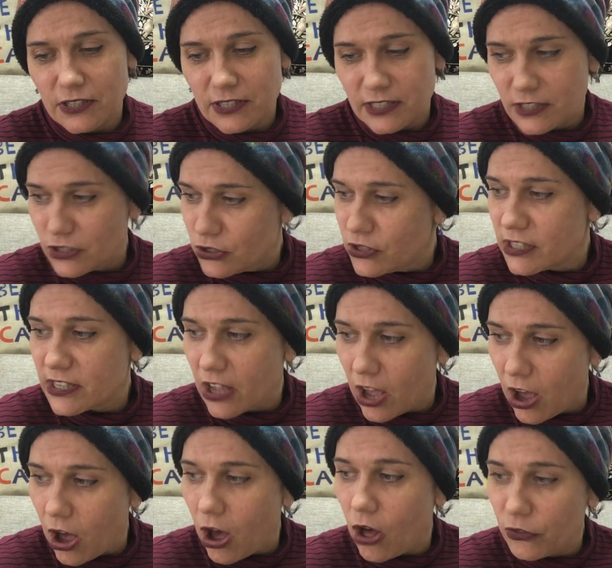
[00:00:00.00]
to do this
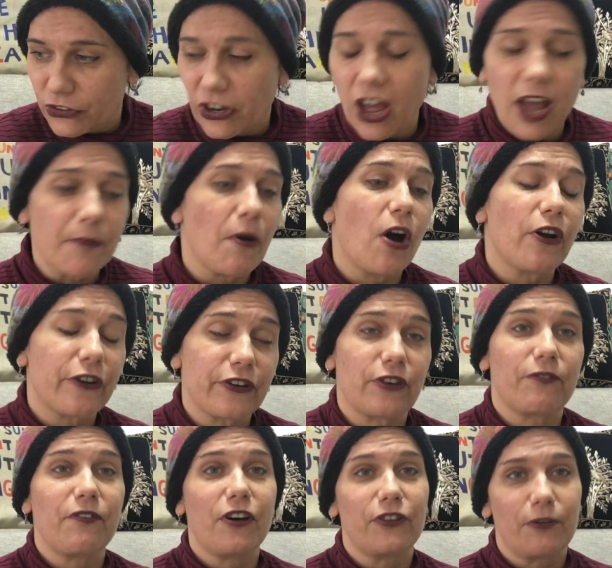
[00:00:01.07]
all the time, honor
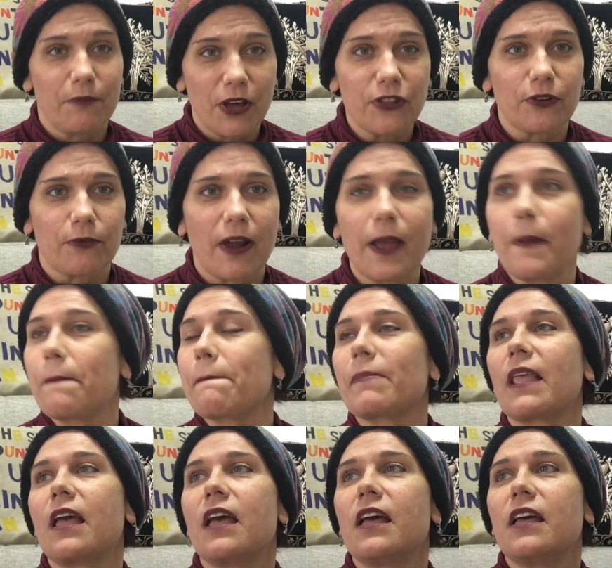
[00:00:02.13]
your father and mother, right?
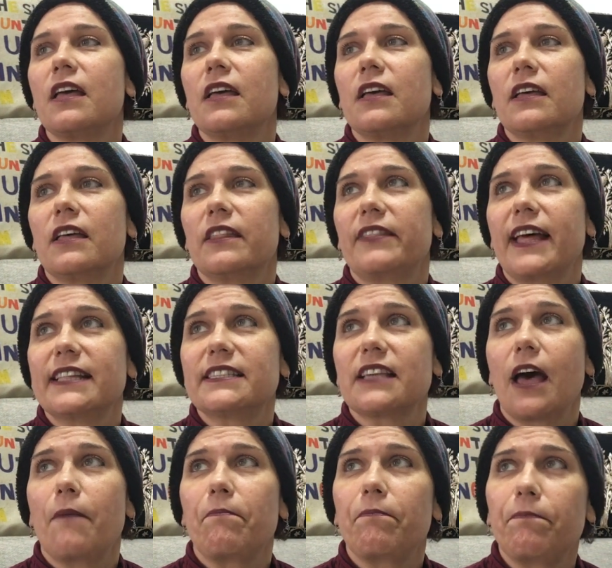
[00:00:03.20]
That's
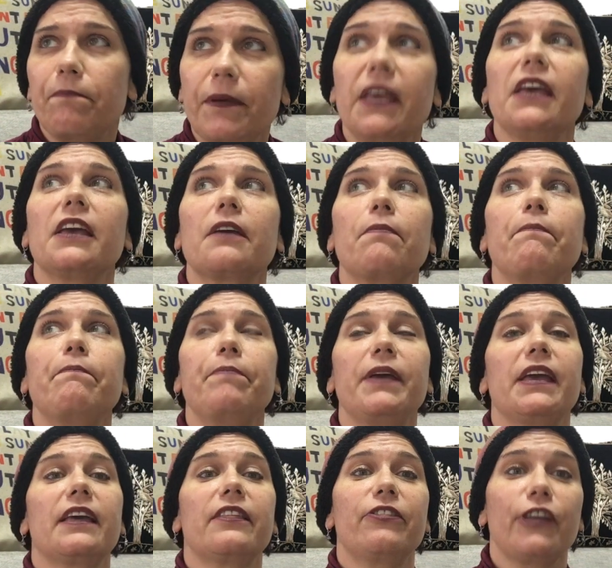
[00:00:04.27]
a big,
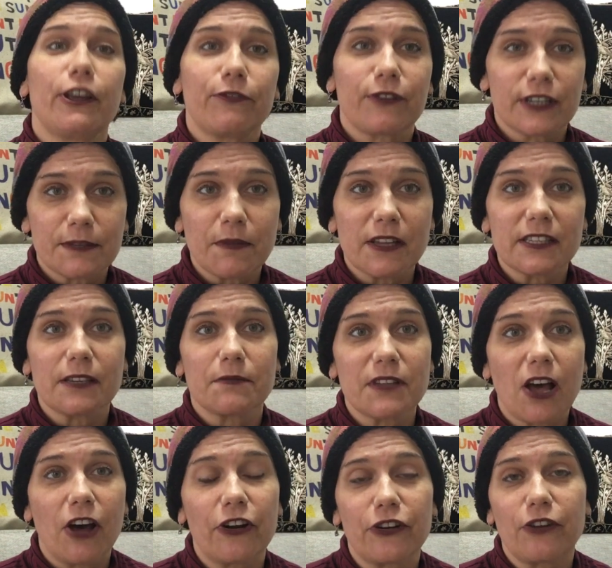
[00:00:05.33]
big thing for us Muslims.
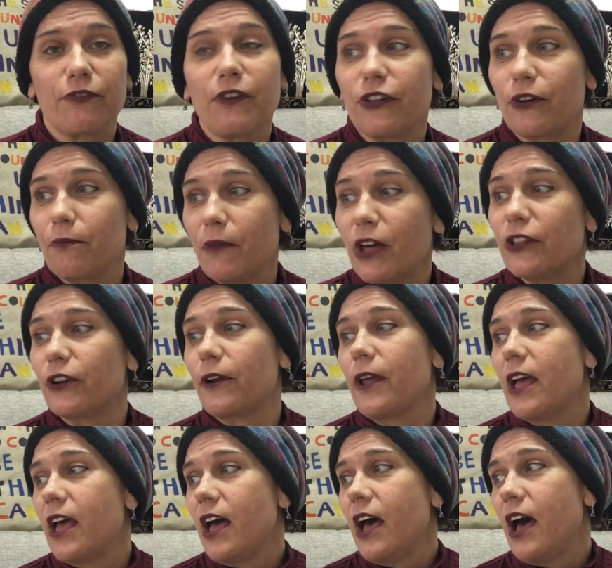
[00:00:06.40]
Honor your father and mother.
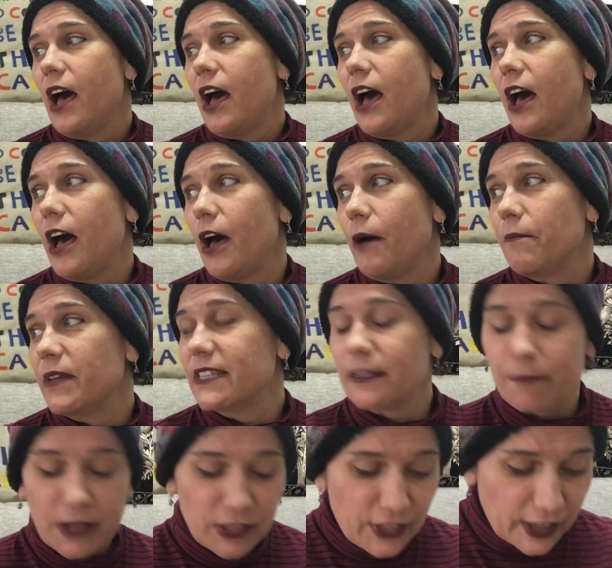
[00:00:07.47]
Um,
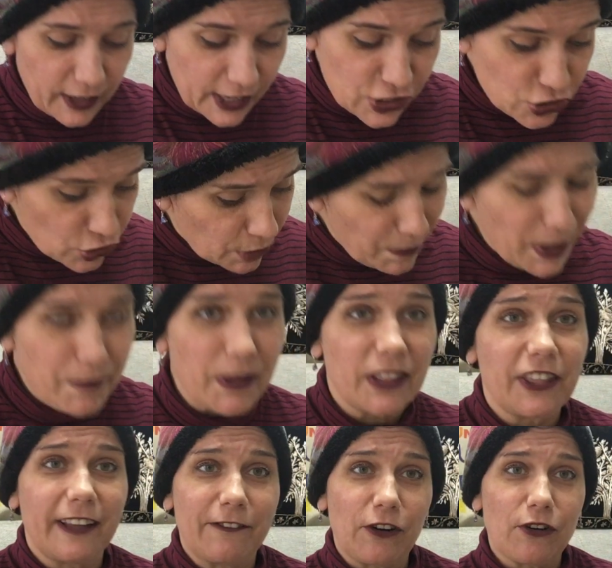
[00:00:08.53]
it's a big thing. It should be a
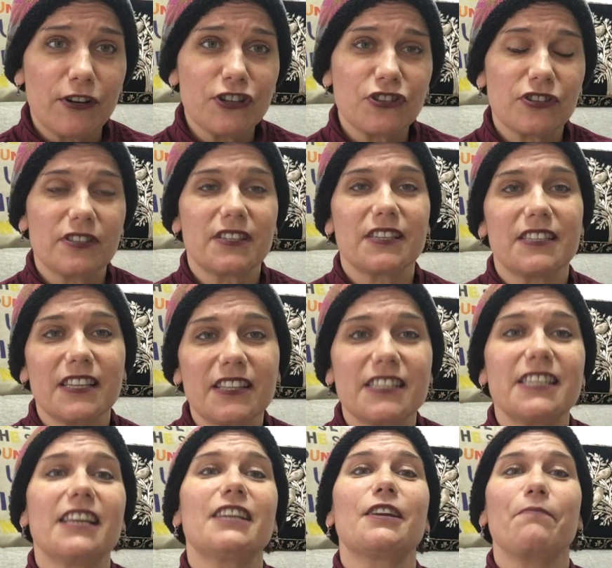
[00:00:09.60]
big thing for Christians. It's in
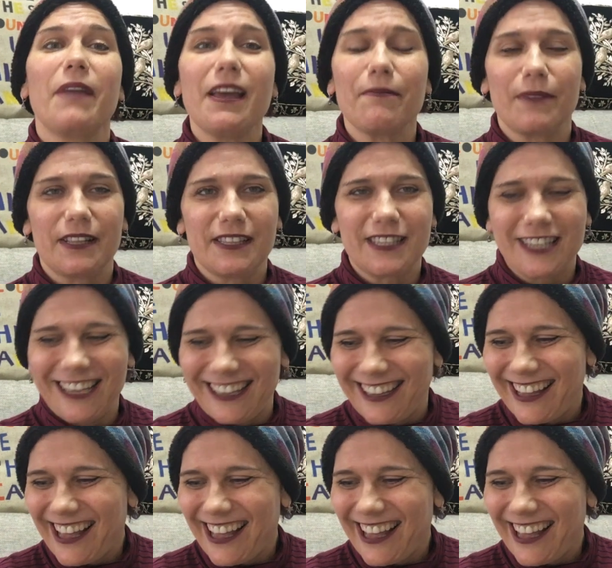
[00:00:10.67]
the Ten Commandments.